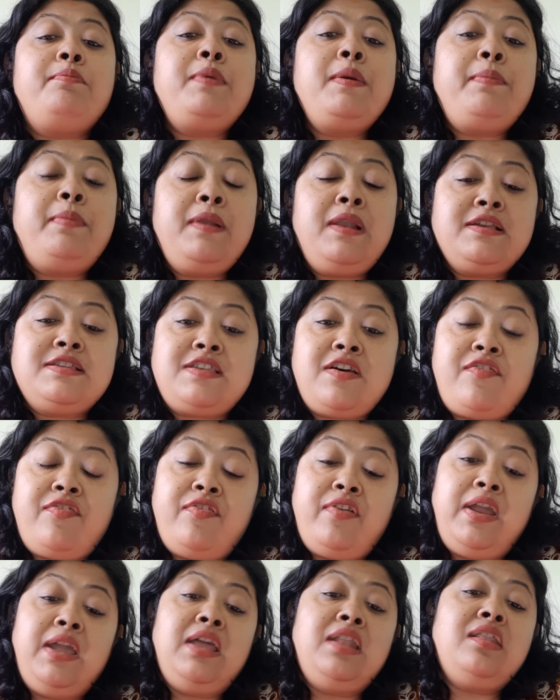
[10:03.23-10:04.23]
people are
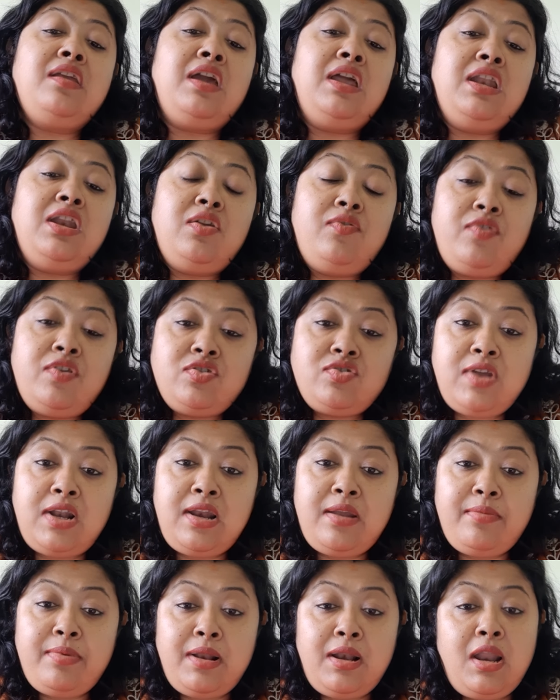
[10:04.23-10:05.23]
suffering in the individual
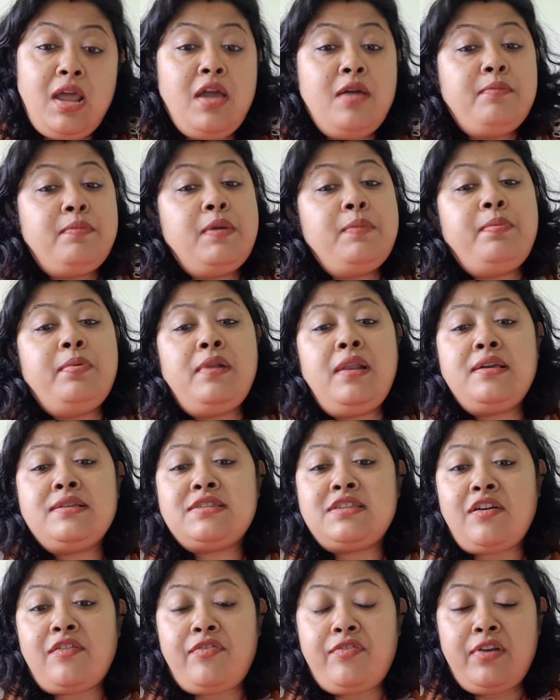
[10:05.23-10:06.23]
level, people are
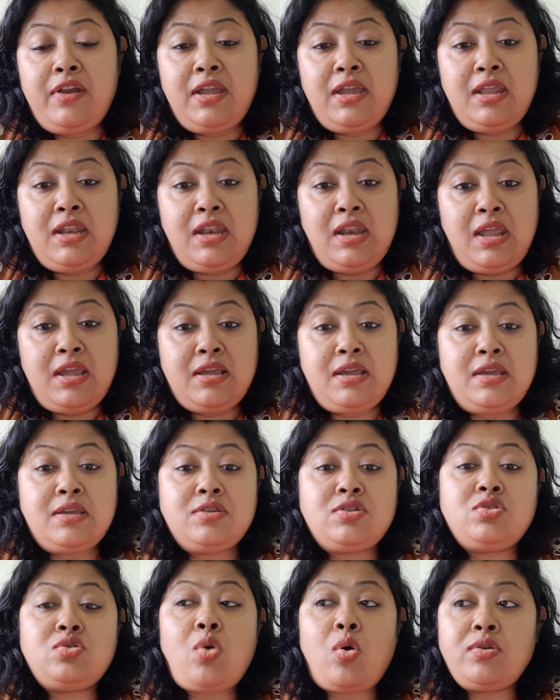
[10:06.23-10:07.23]
suffering in a
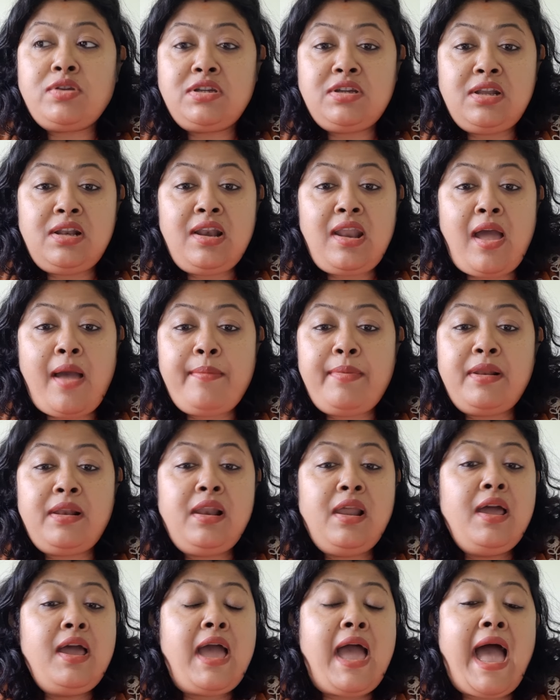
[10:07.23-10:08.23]
social level,
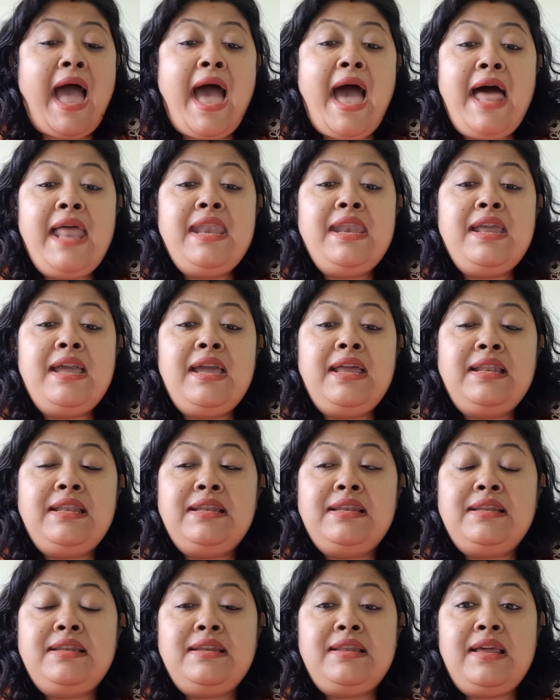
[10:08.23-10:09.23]
and
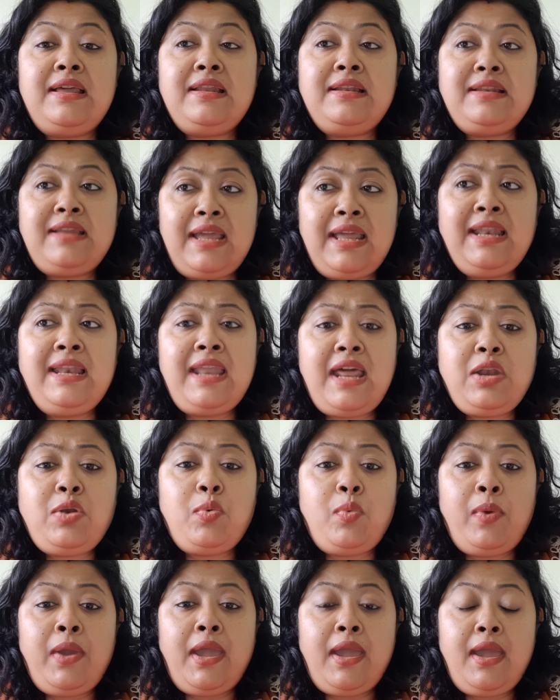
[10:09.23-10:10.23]
in
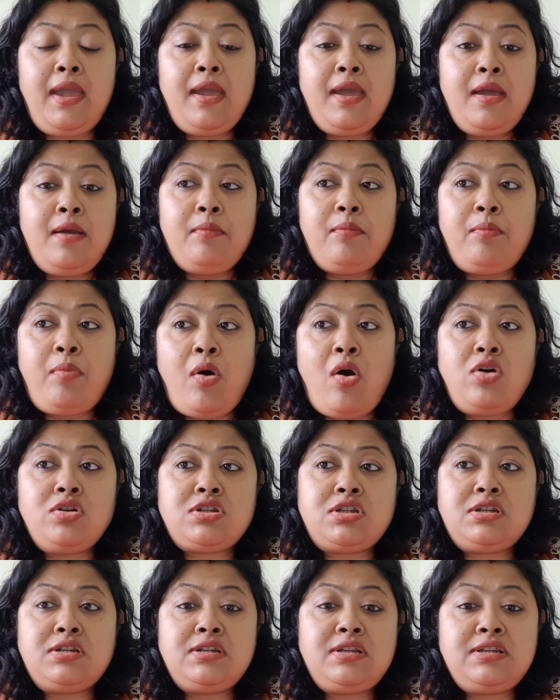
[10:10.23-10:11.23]
that way,
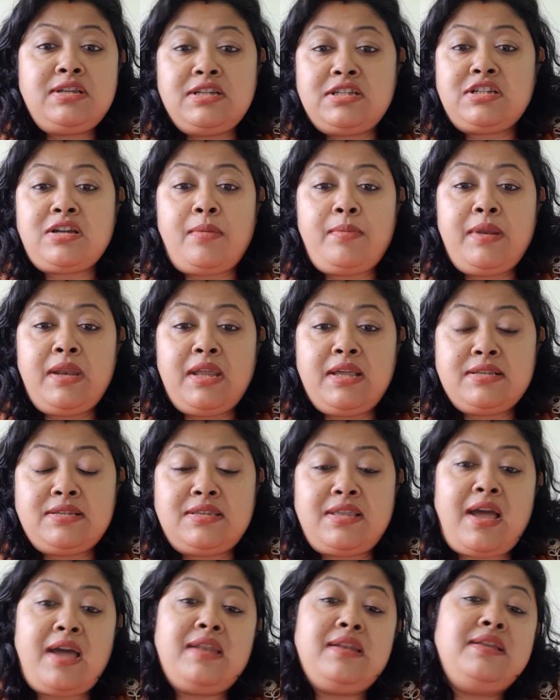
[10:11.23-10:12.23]
both the determinants,
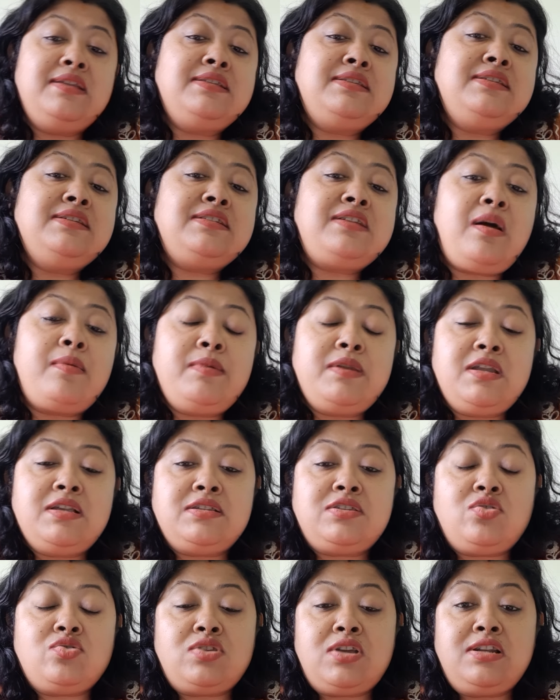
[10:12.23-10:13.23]
that these
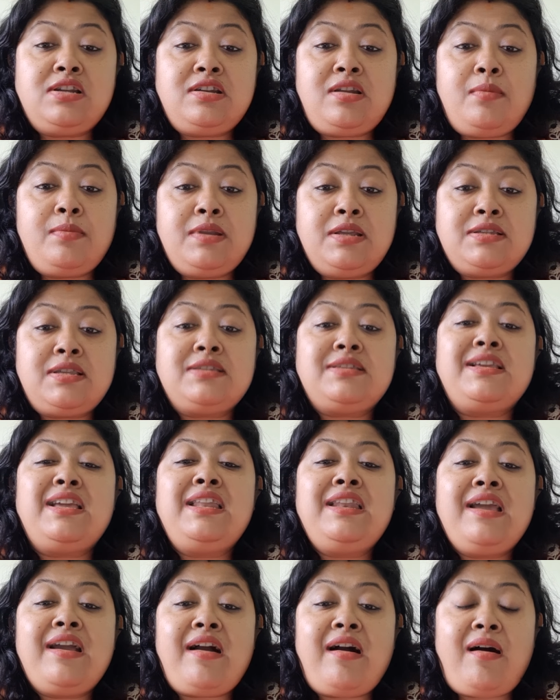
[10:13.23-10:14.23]
determinants, social determinants as
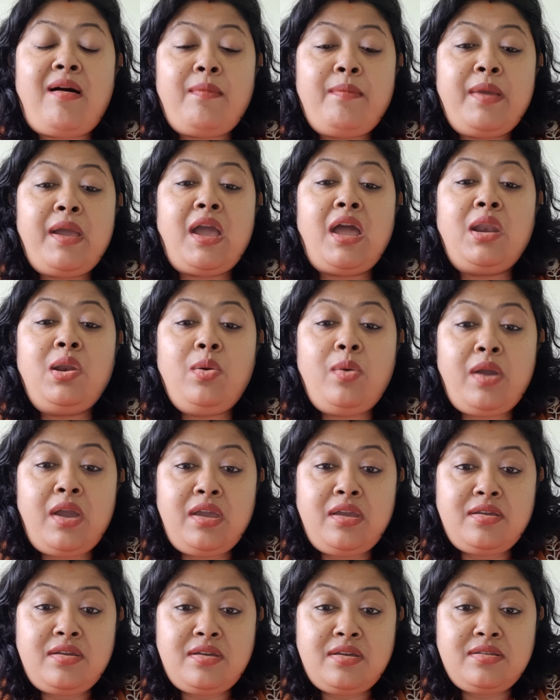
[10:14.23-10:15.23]
income,
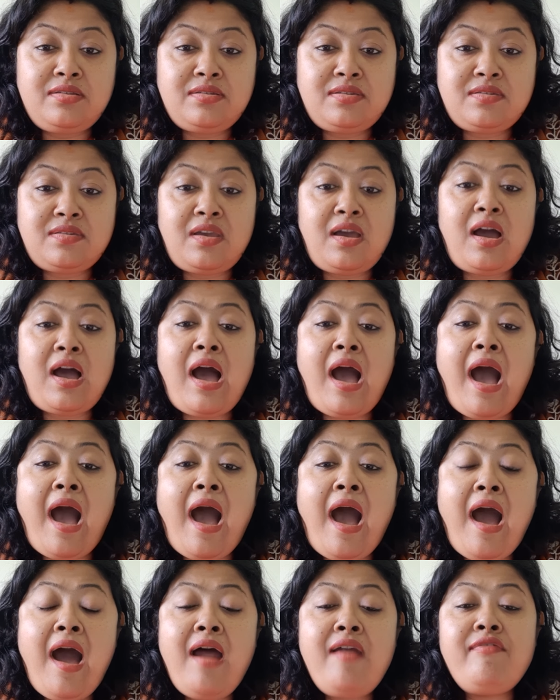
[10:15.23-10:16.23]
educations,
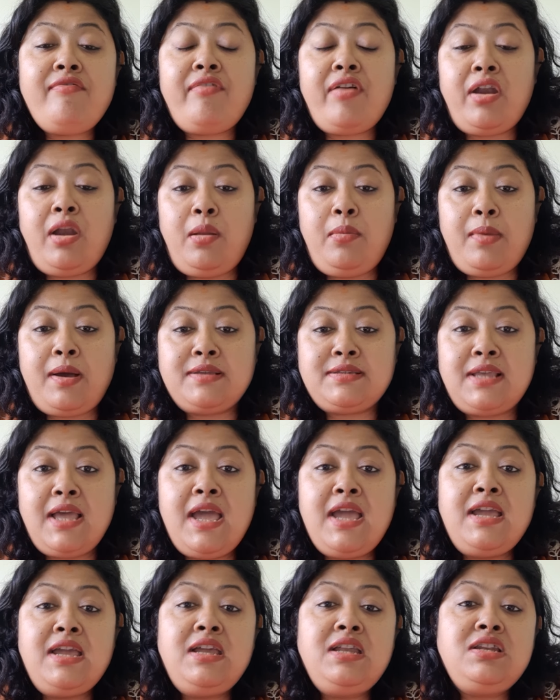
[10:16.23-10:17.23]
are very much
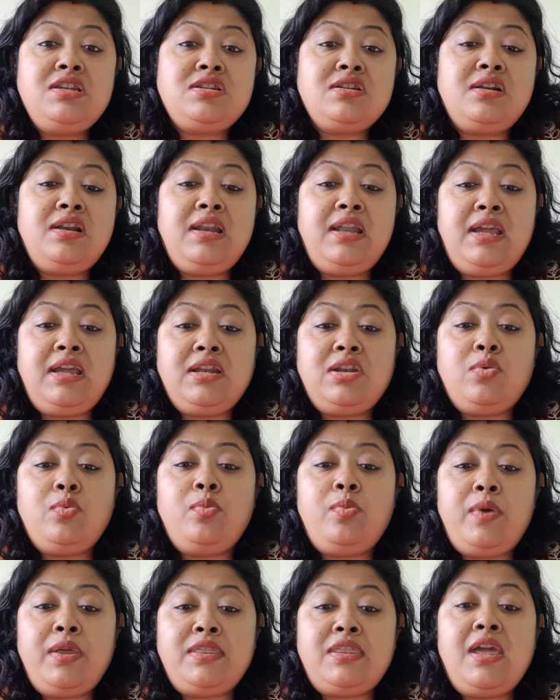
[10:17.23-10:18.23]
interlinked
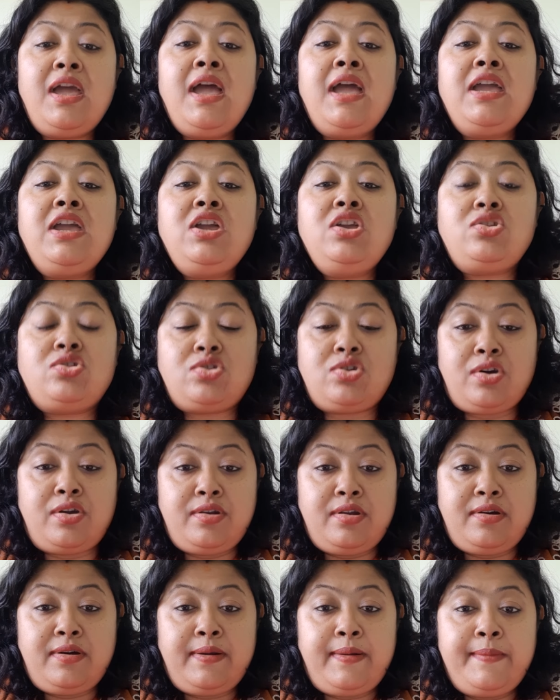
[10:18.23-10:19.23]
with each
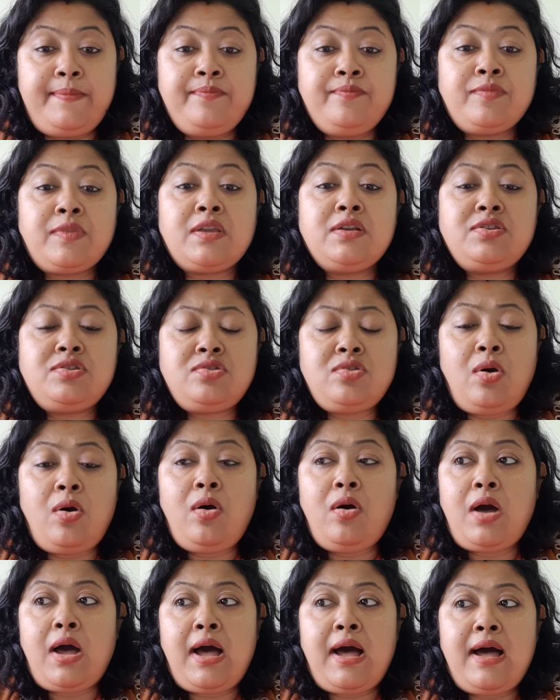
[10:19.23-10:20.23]
other.
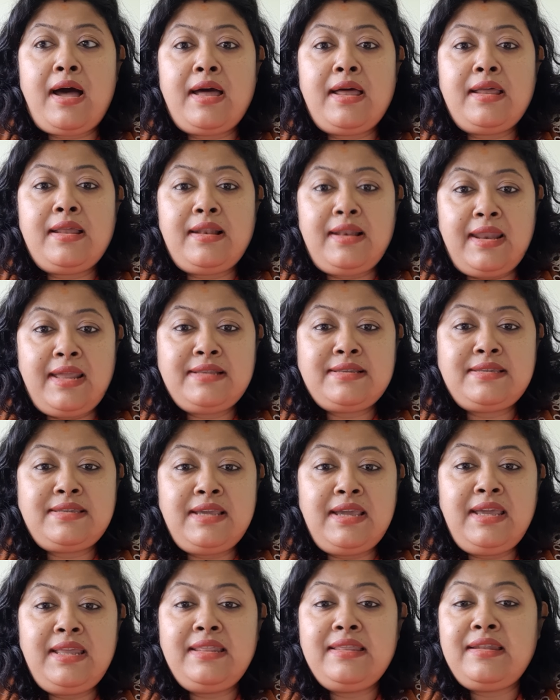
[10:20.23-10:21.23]
So let's
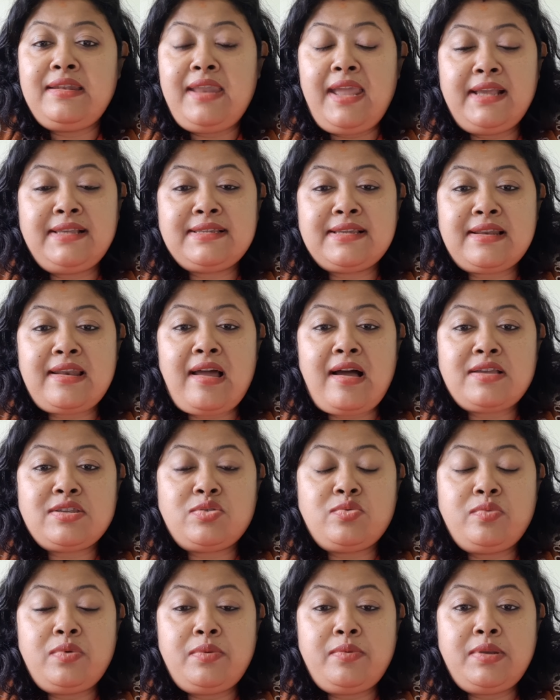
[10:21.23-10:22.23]
see in the next
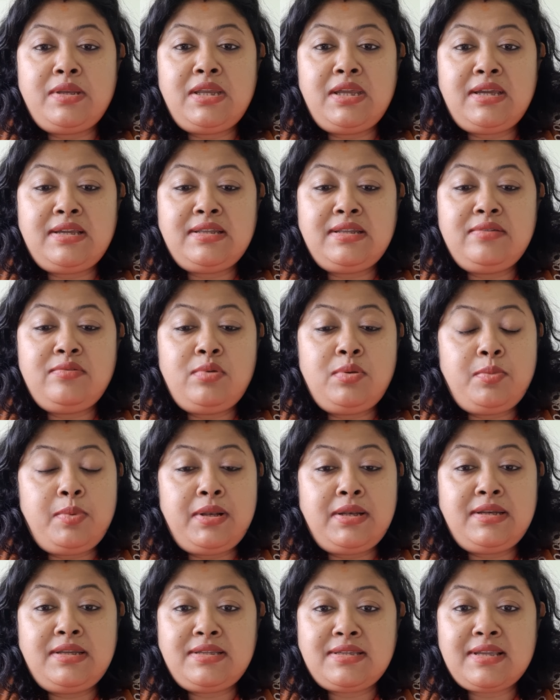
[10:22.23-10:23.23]
class we
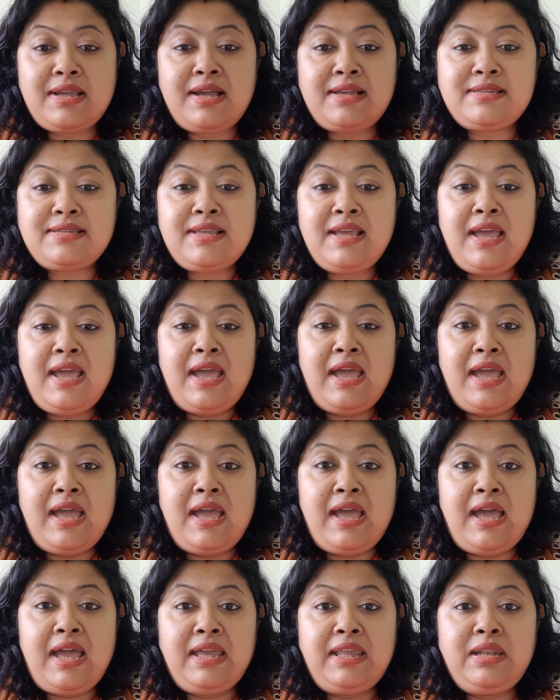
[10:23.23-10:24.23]
will discuss
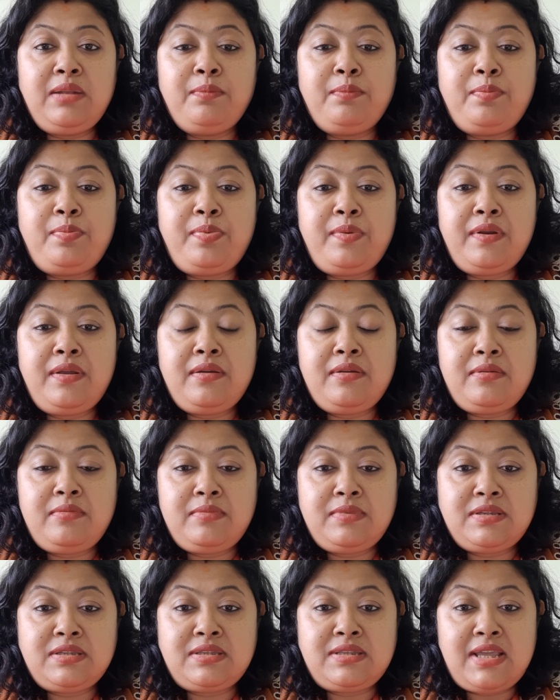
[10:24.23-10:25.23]

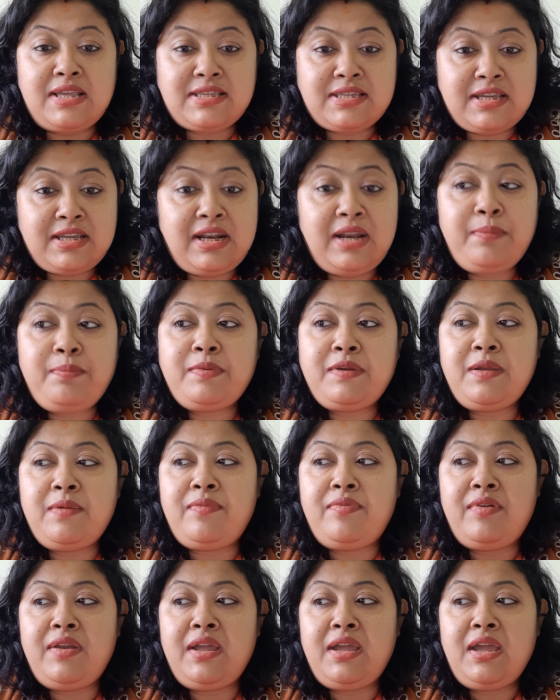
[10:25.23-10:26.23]
means
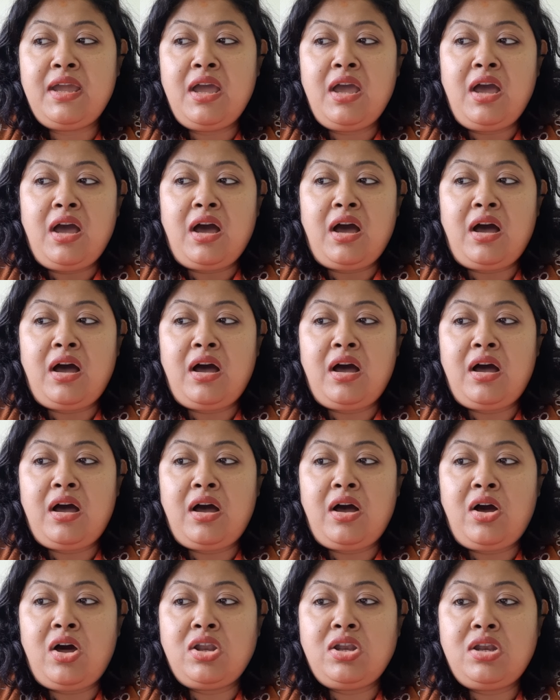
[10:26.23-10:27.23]
descriptively
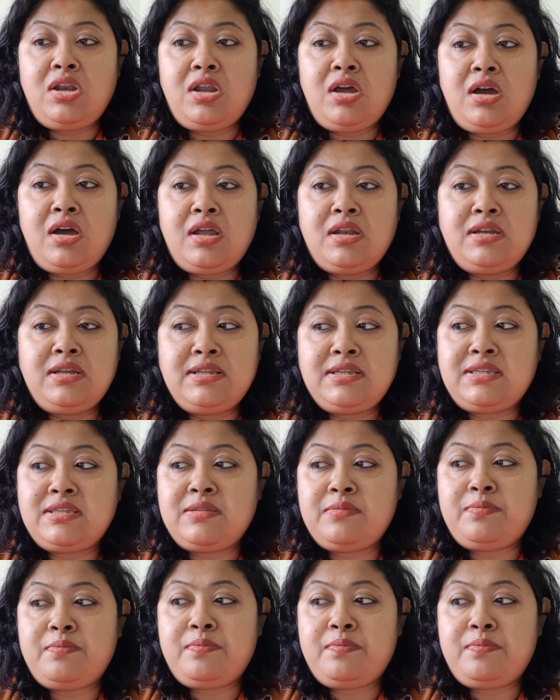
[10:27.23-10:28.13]
on these